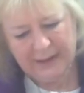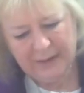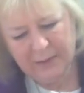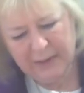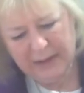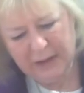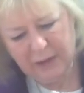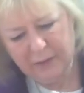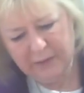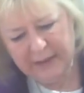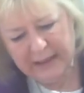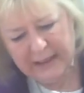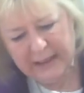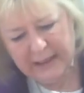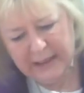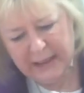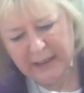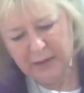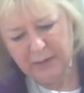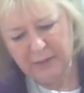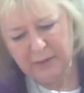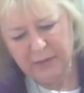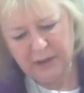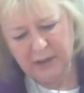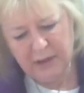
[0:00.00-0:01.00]
We already
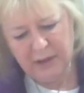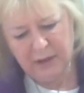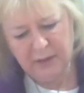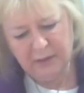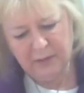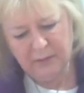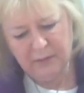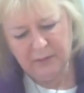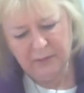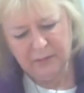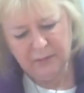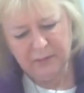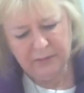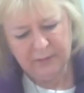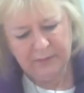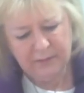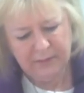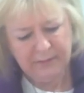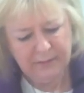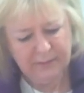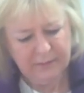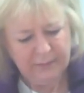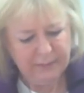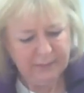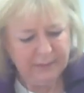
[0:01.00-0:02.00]
know 2.
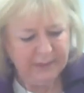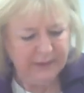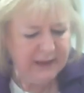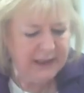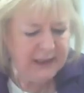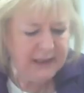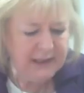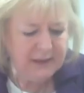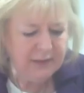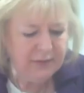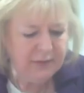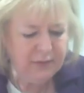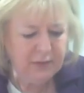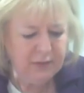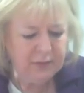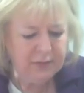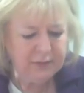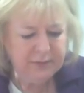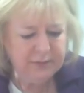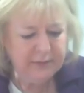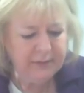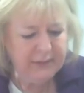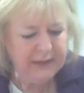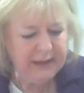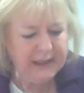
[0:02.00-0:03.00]
These are all,
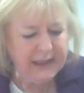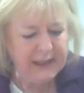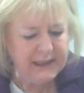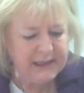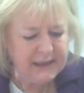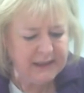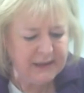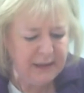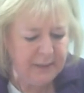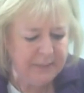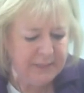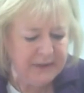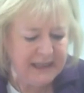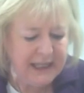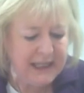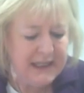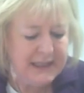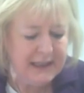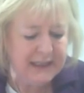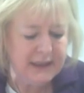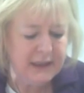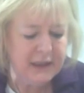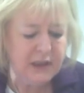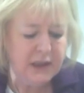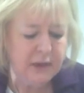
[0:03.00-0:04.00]
these numbers
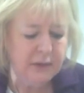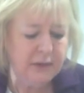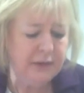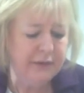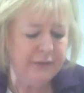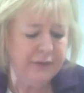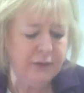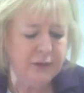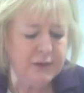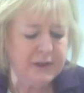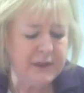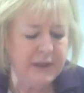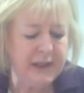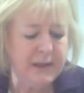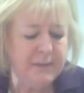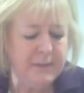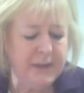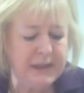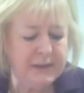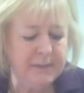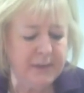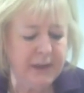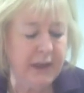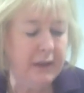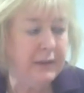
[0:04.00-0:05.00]
end in a 2 and a 4, so they
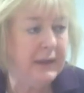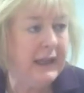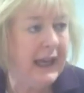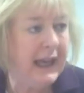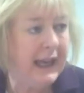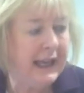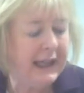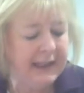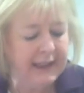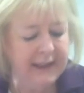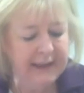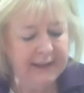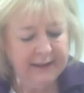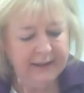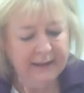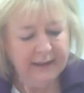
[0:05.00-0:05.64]
must be okay.